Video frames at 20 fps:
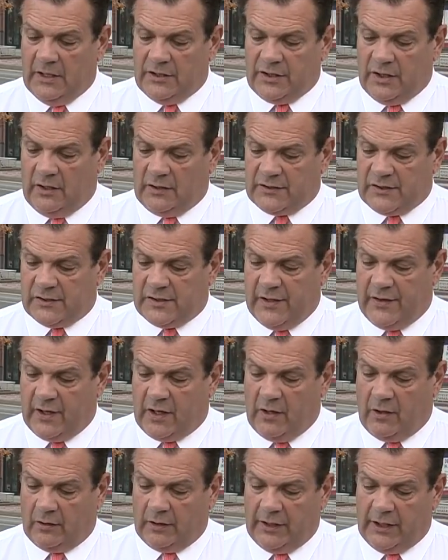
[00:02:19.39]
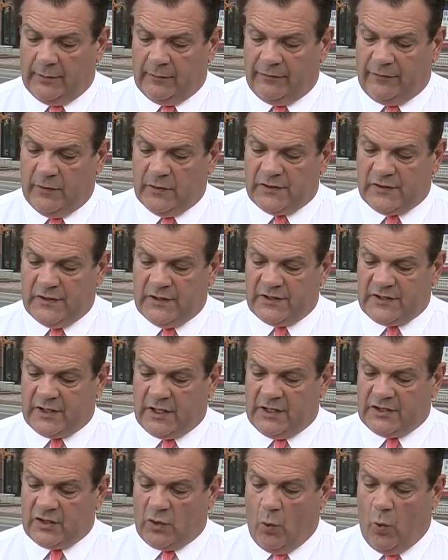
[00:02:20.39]
She also said that Carlita refused to
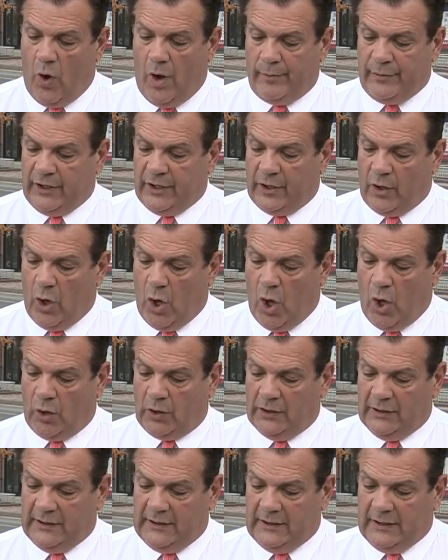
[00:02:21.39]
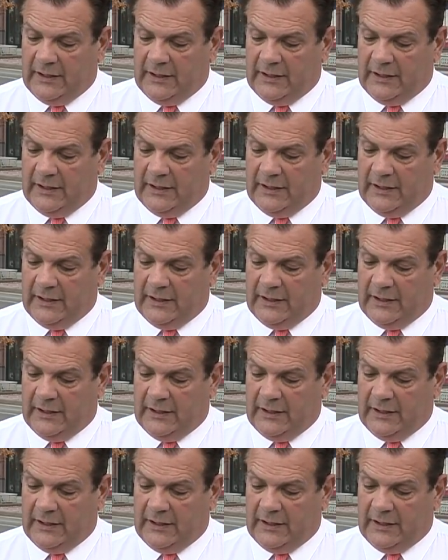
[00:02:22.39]
discuss Kwame at all,